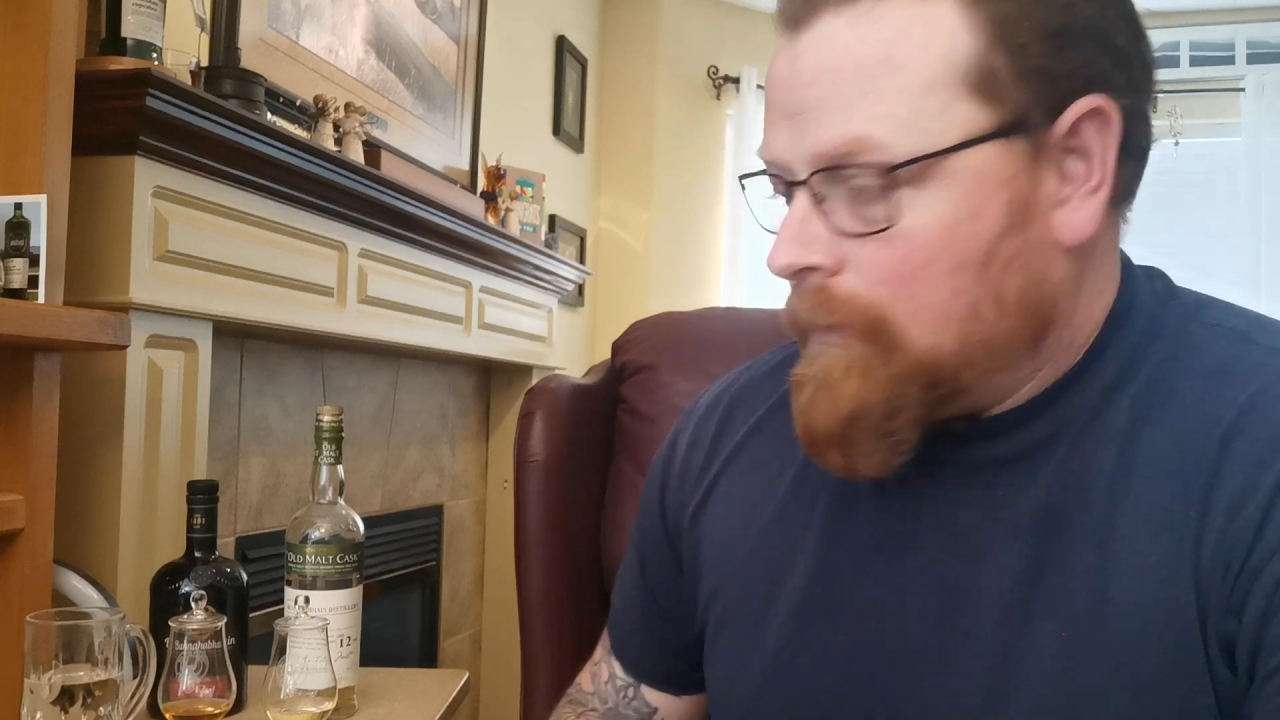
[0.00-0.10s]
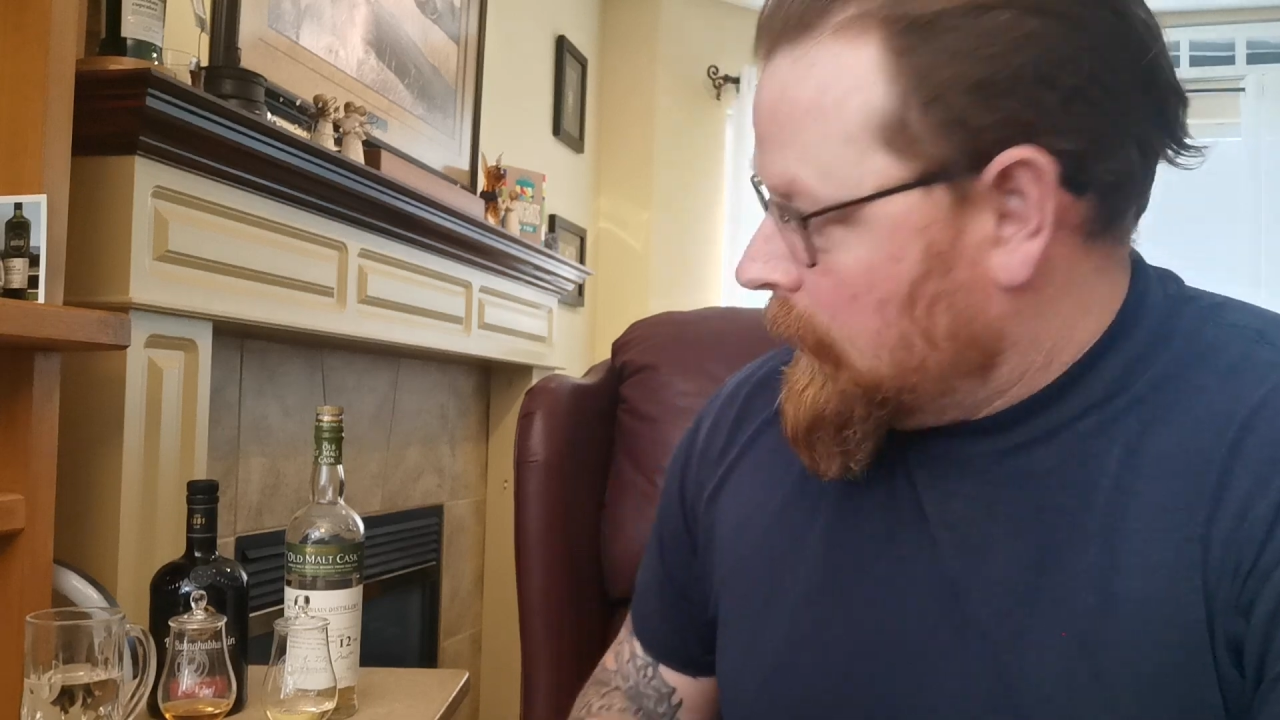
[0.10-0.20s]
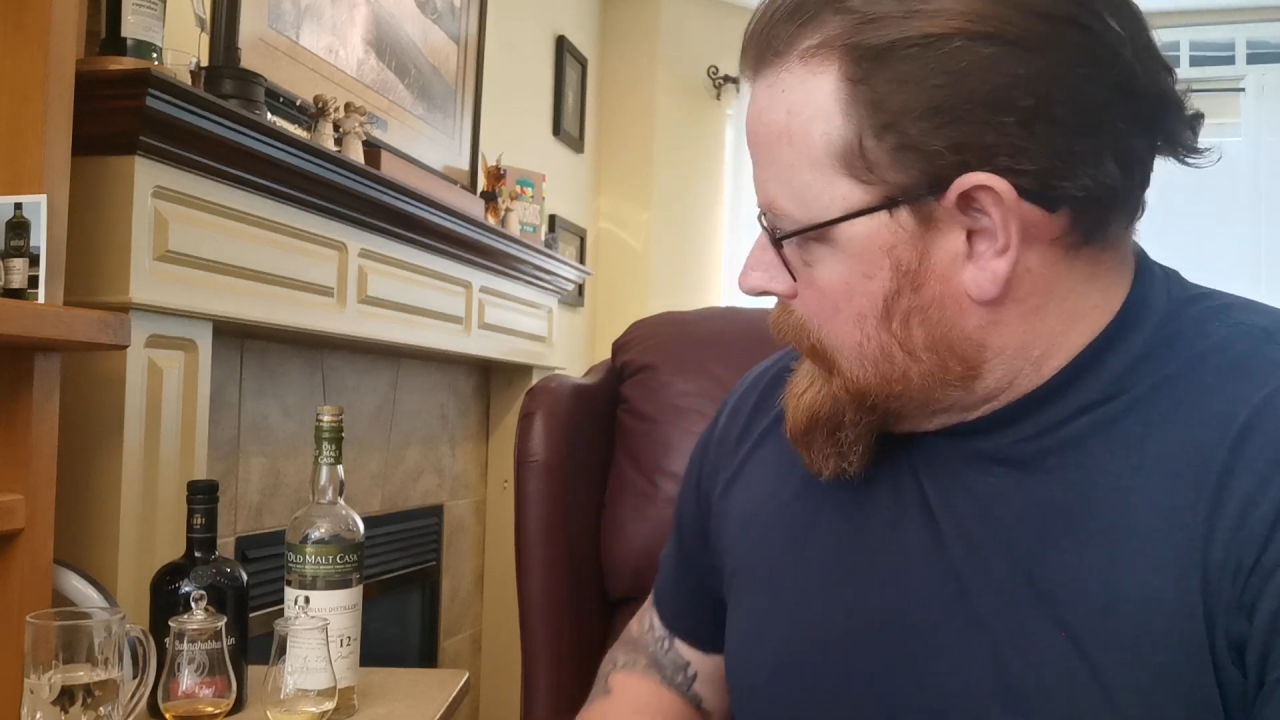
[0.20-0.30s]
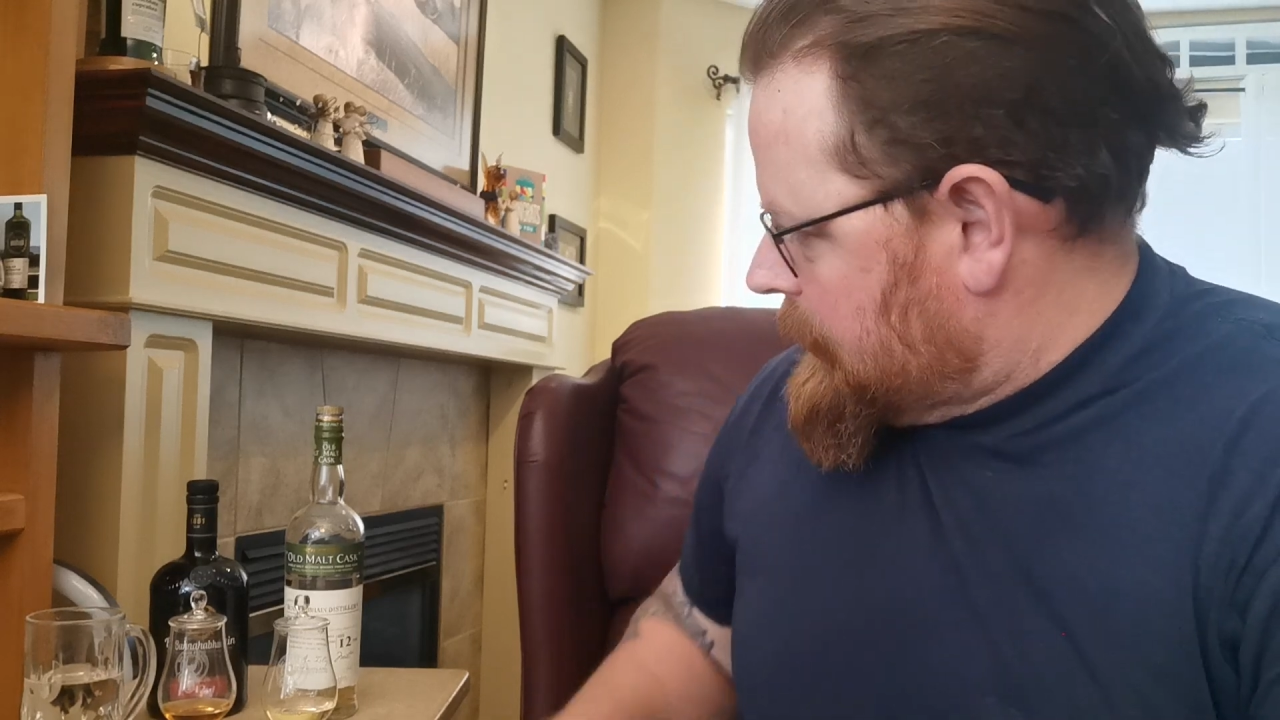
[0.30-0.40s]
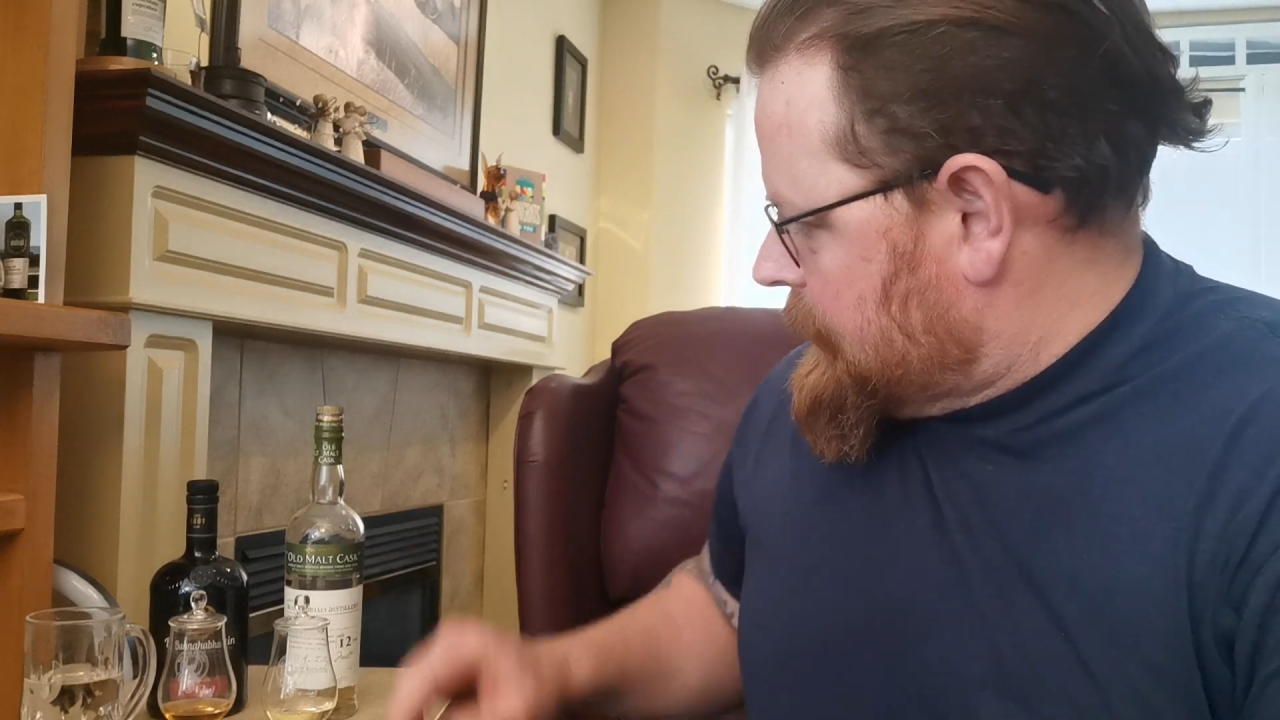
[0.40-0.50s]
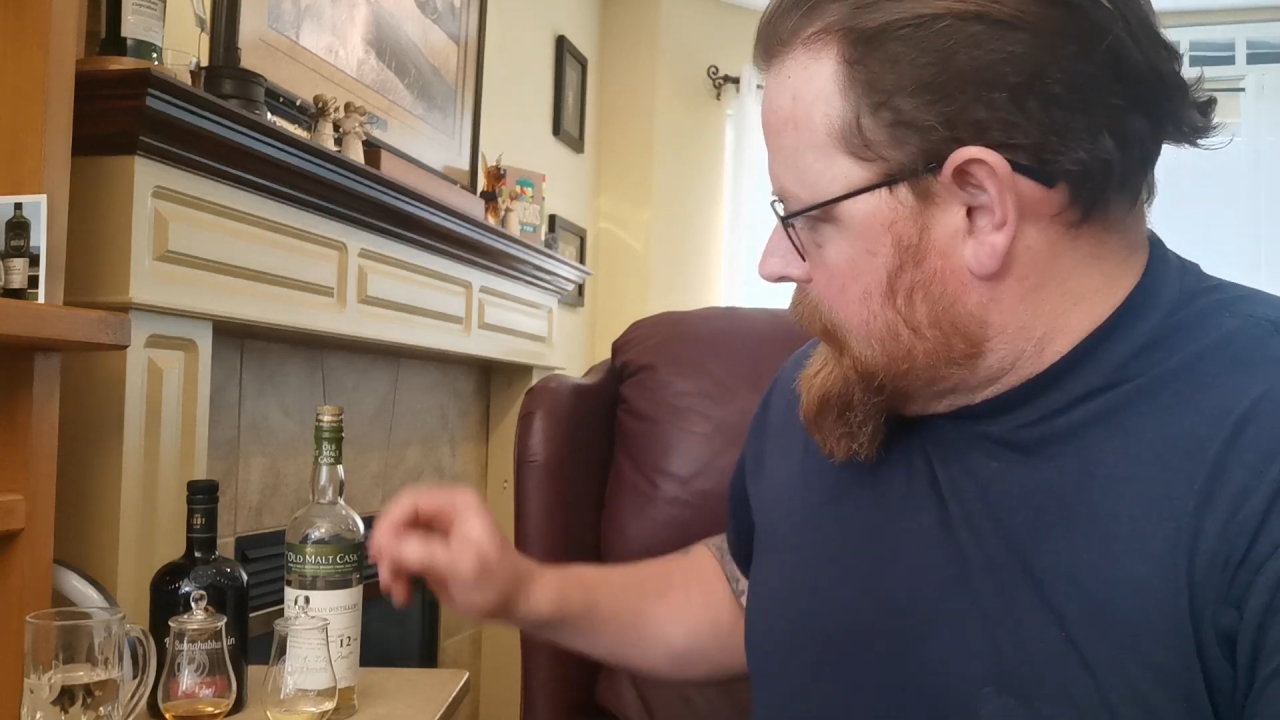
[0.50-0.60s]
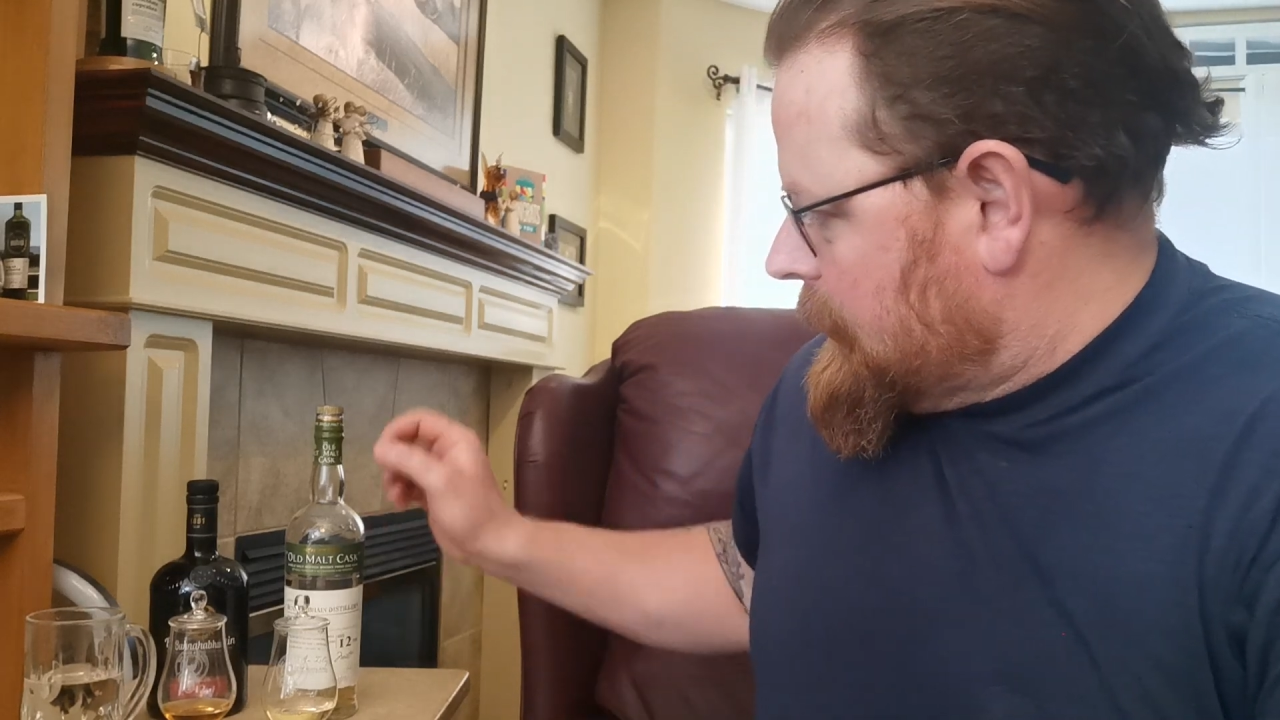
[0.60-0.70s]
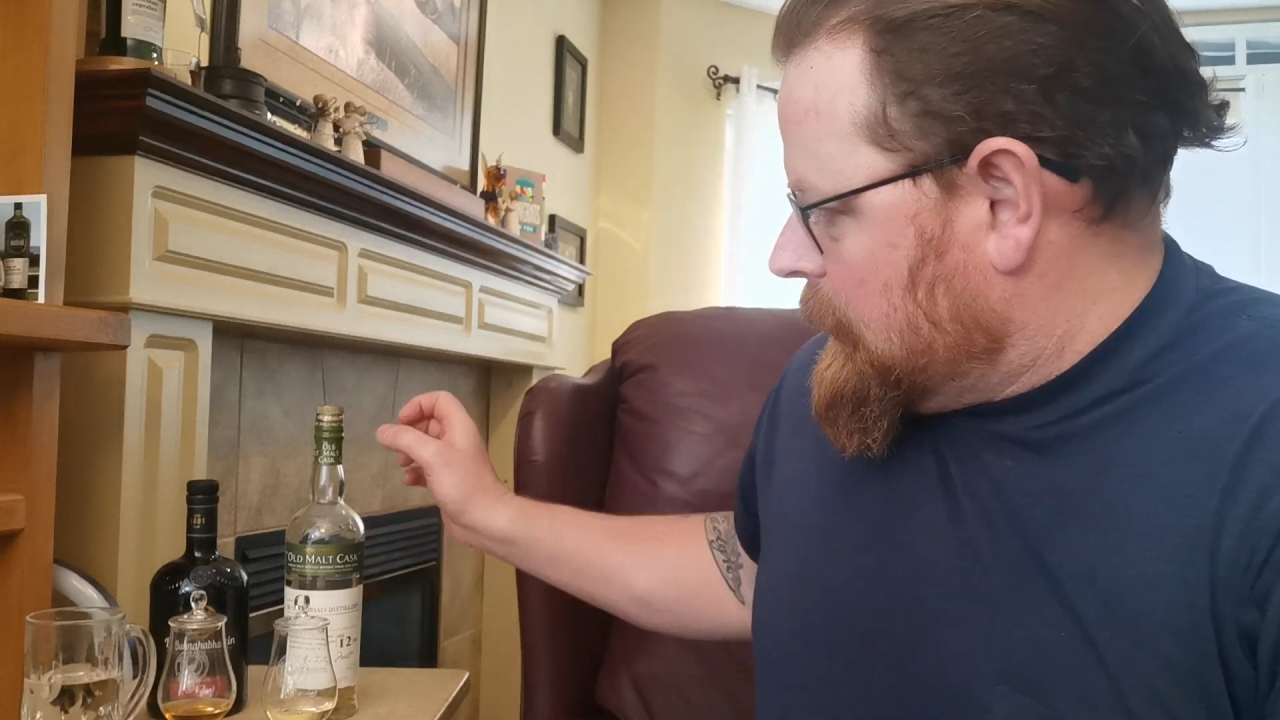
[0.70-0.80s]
Whereas the